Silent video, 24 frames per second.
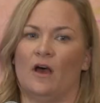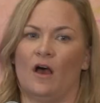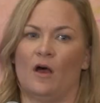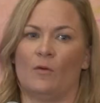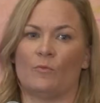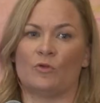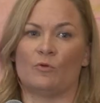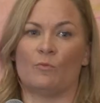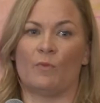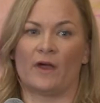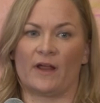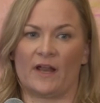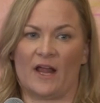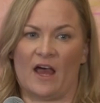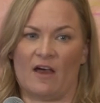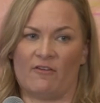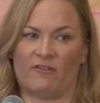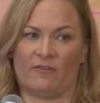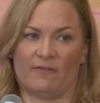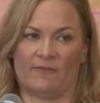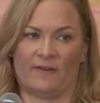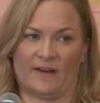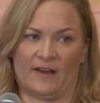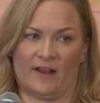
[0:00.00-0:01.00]
um, you might
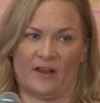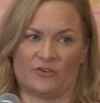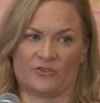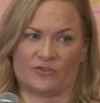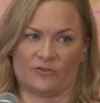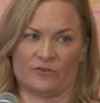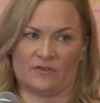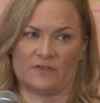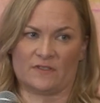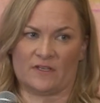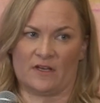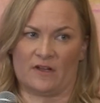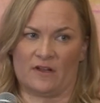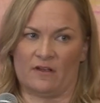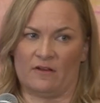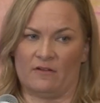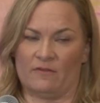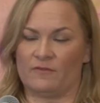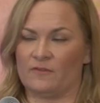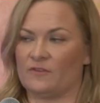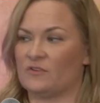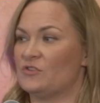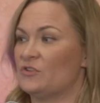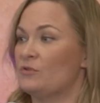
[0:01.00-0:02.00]
have a financial
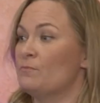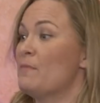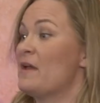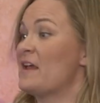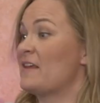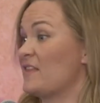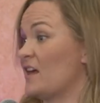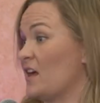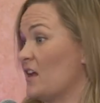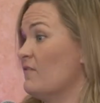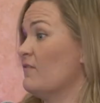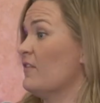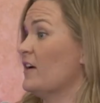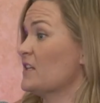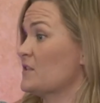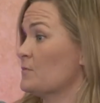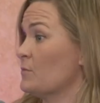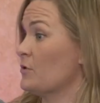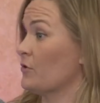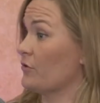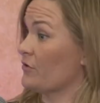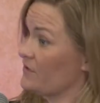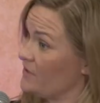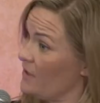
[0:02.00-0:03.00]
incentive to make that
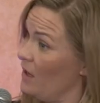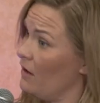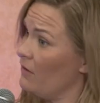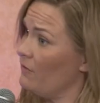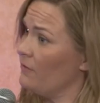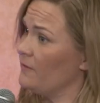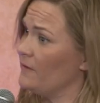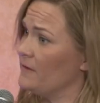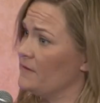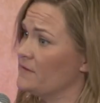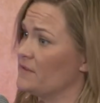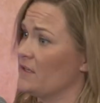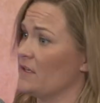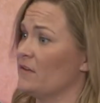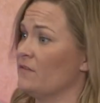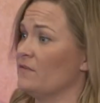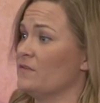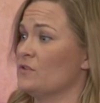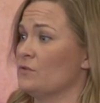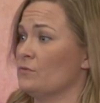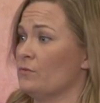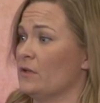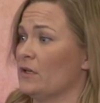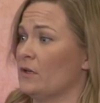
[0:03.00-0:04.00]
investment yourself instead
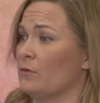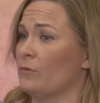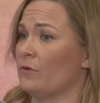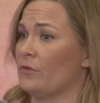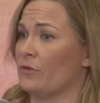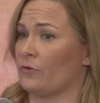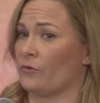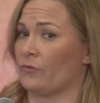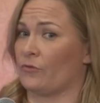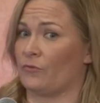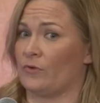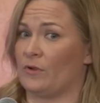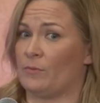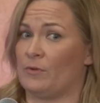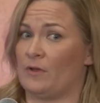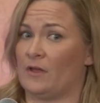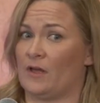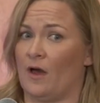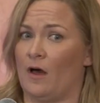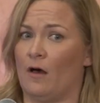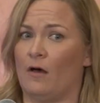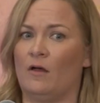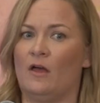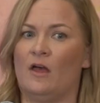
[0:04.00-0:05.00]
of doing it with your
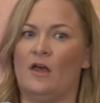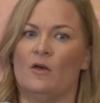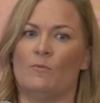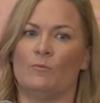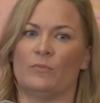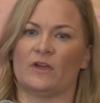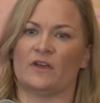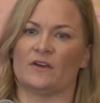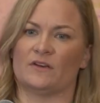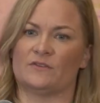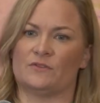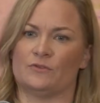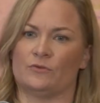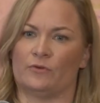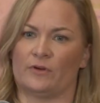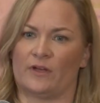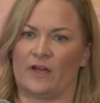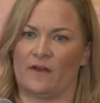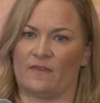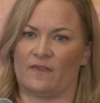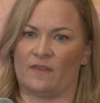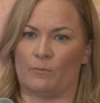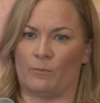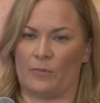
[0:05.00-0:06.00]
3PL because you'll
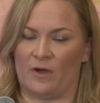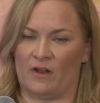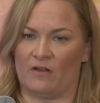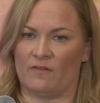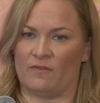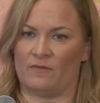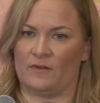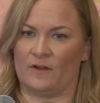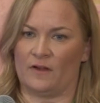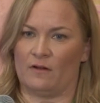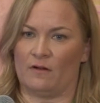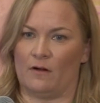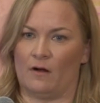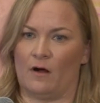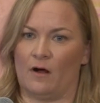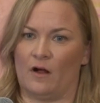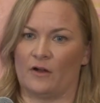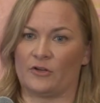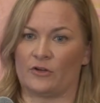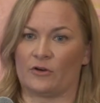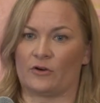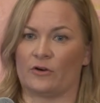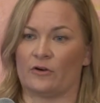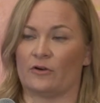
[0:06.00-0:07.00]
get the benefit
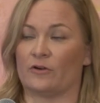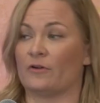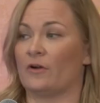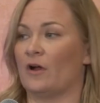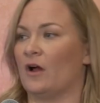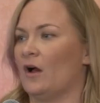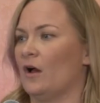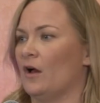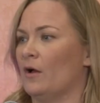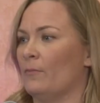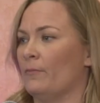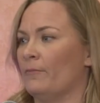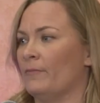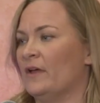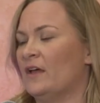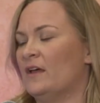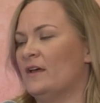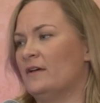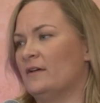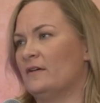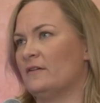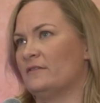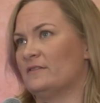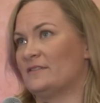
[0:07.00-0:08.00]
on your um,
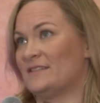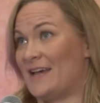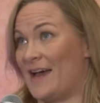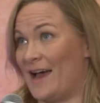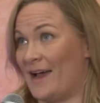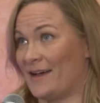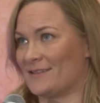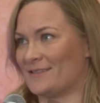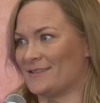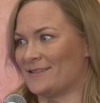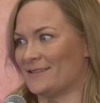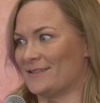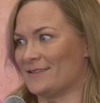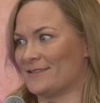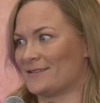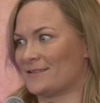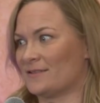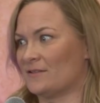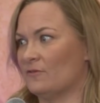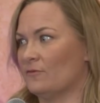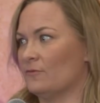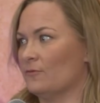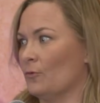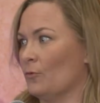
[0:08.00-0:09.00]

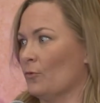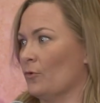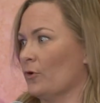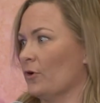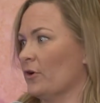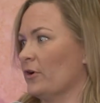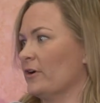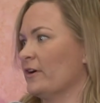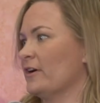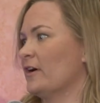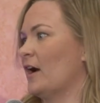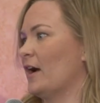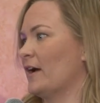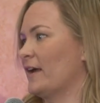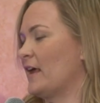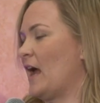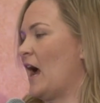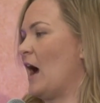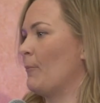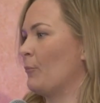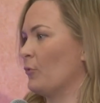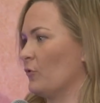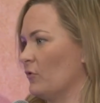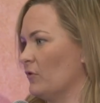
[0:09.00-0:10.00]
taxes for uh,
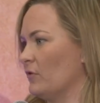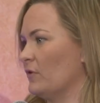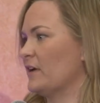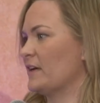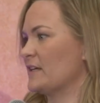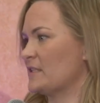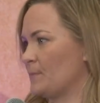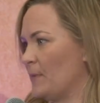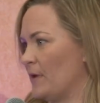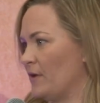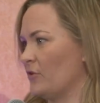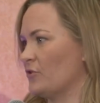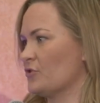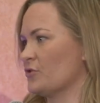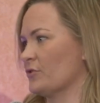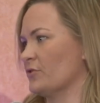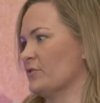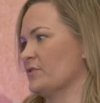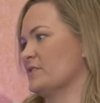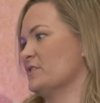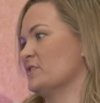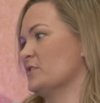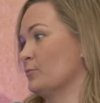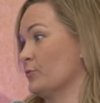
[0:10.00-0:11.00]
capital
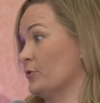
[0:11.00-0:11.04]
expenditures and